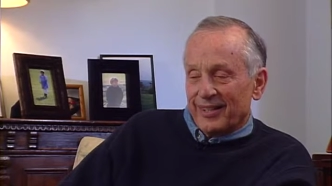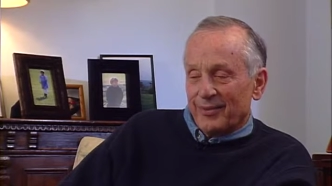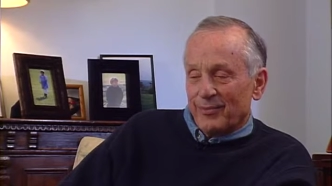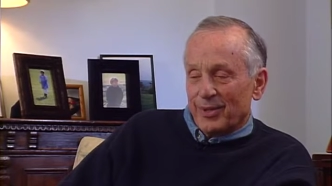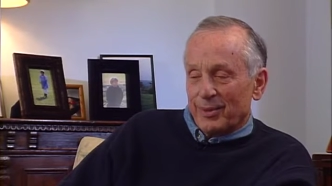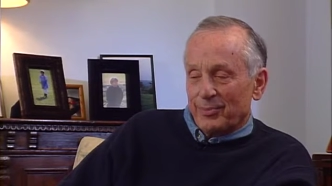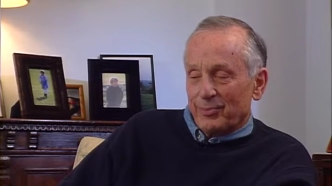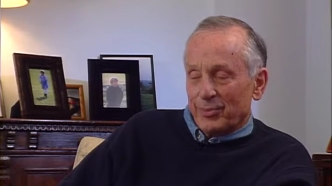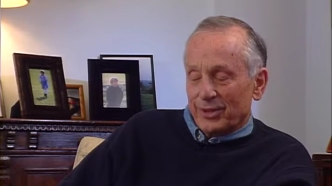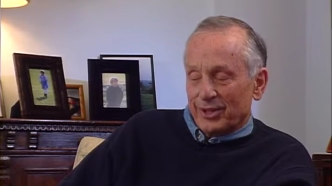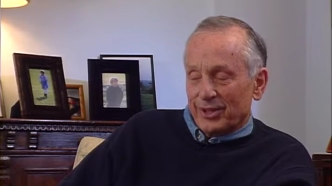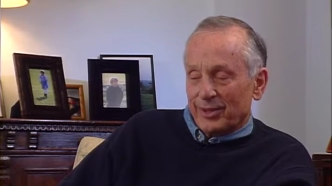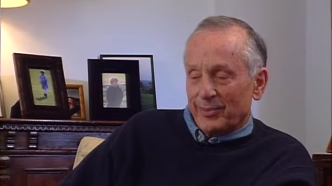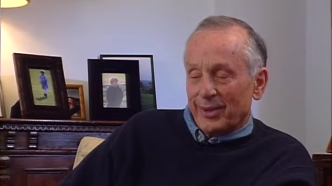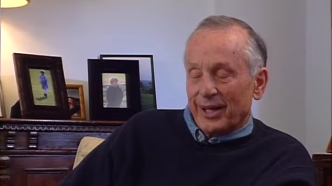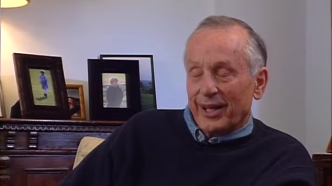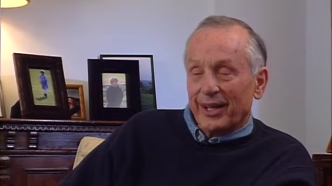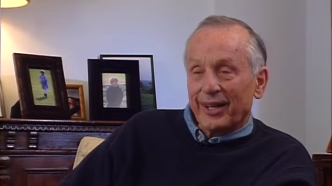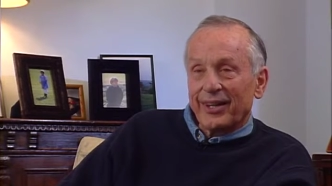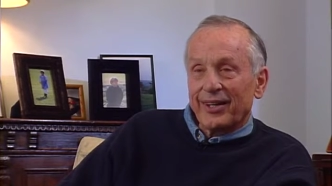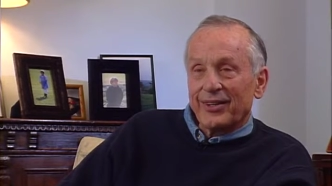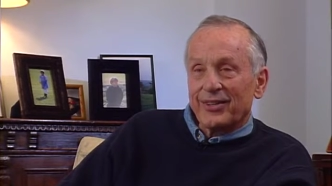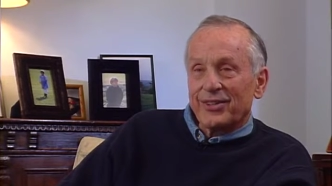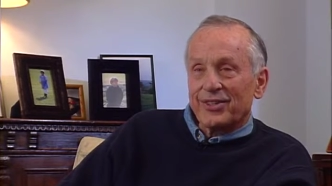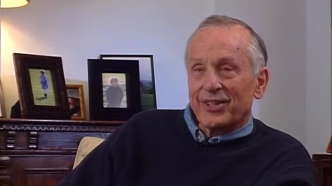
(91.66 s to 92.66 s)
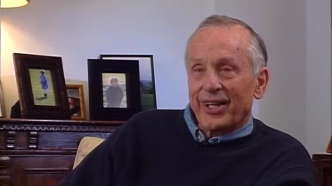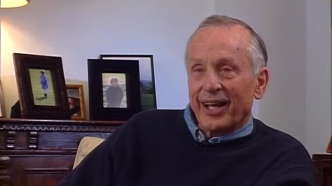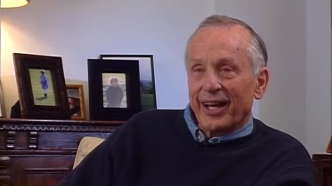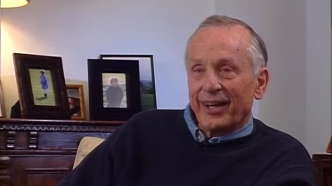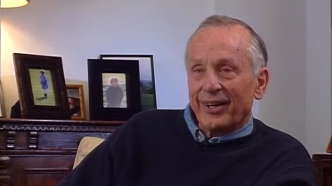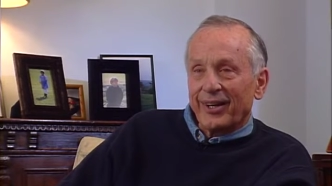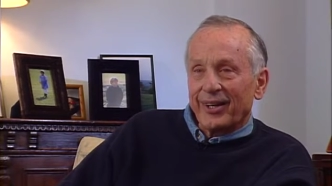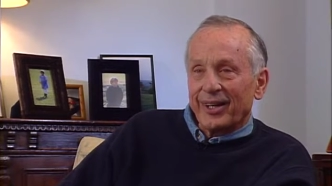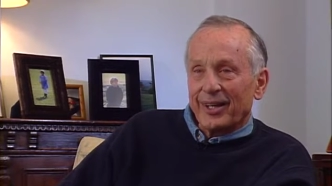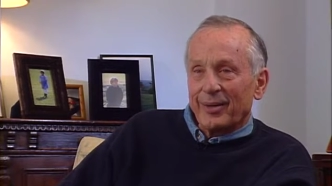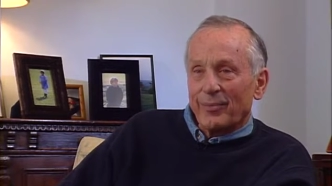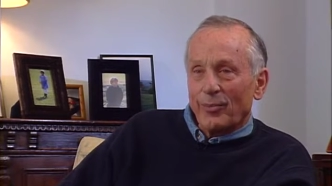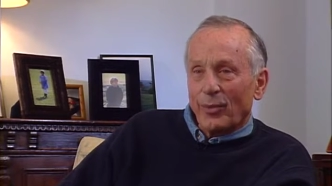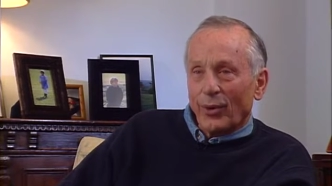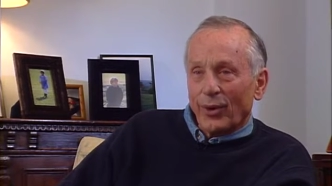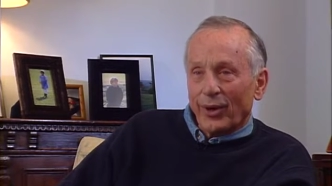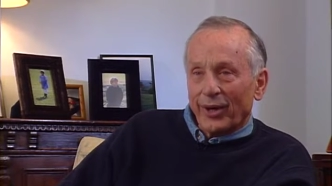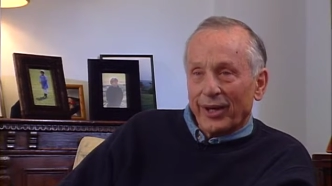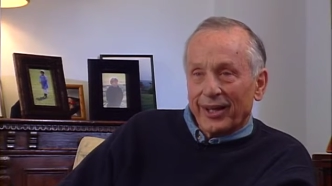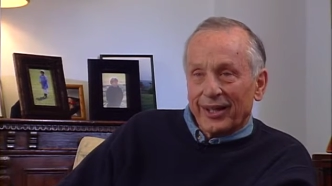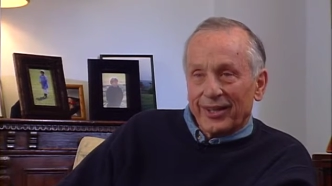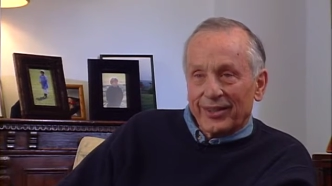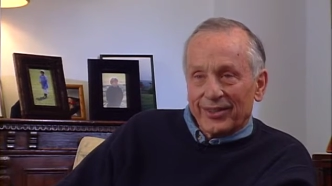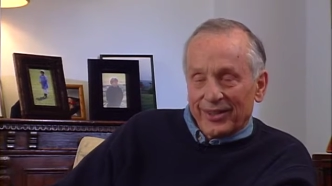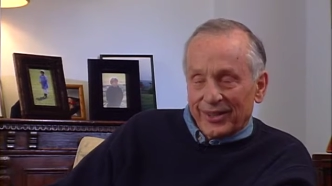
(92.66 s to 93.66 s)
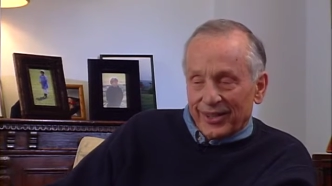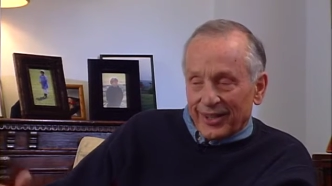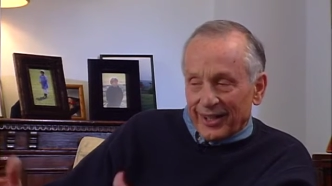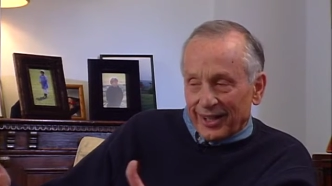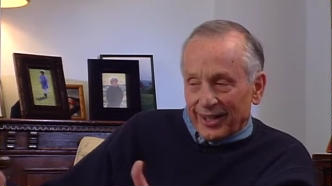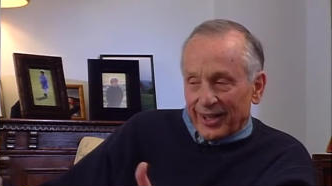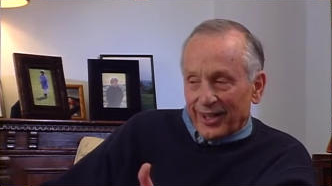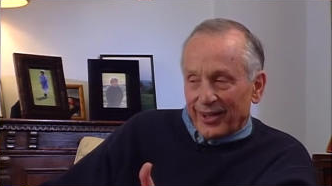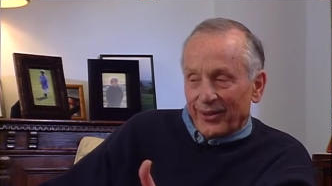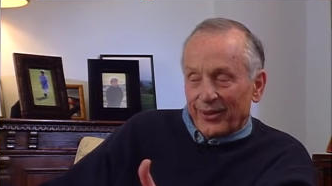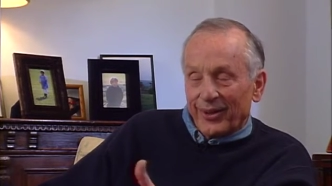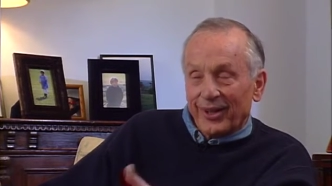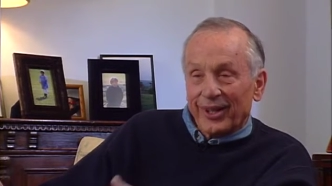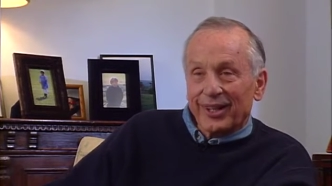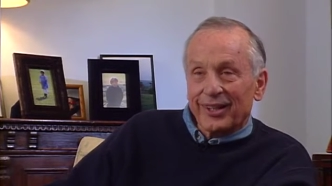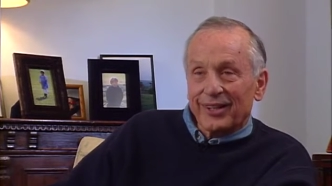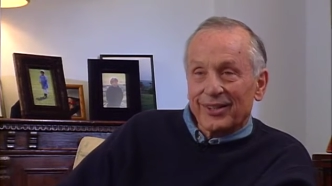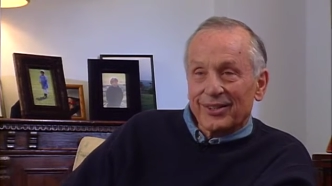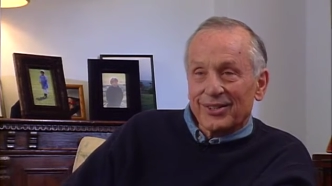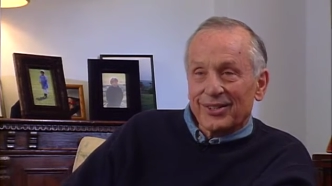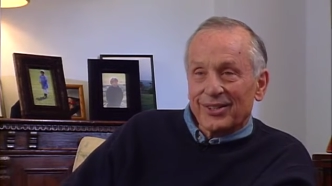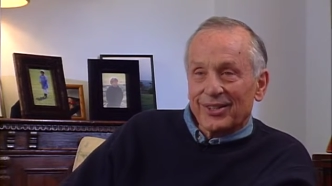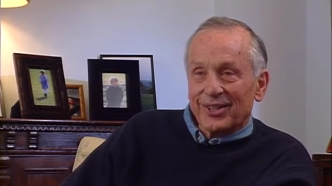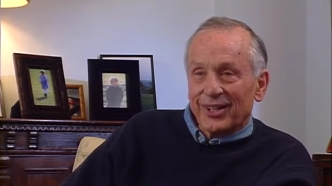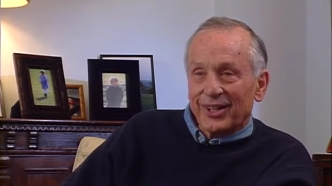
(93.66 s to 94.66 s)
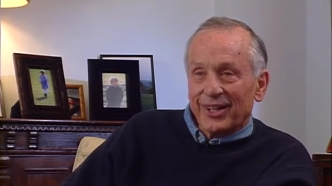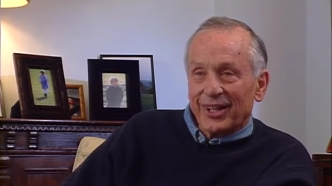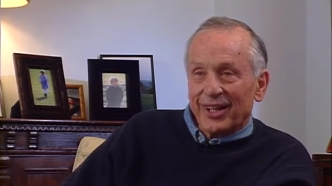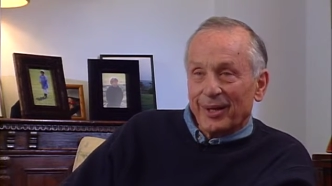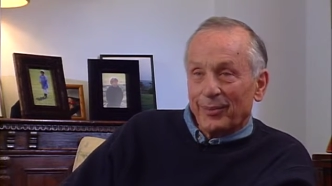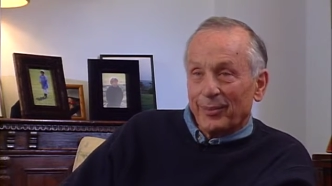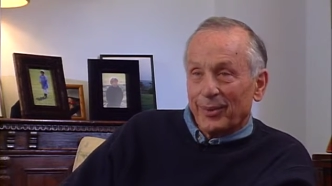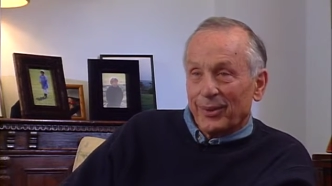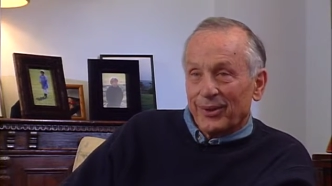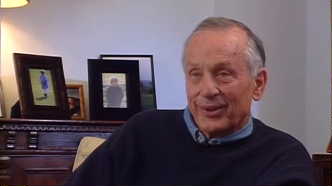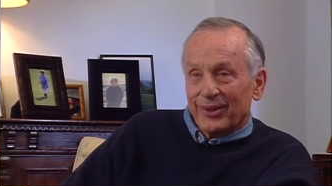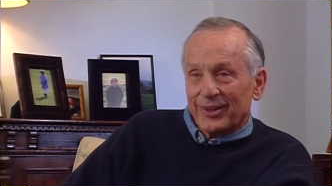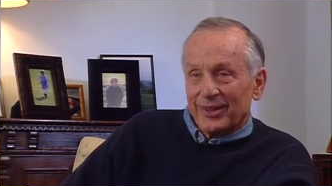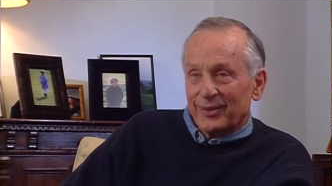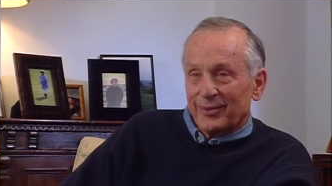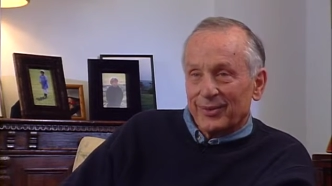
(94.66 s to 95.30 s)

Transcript: we'd put them on Saturday mornings, and the other kids in the neighborhood.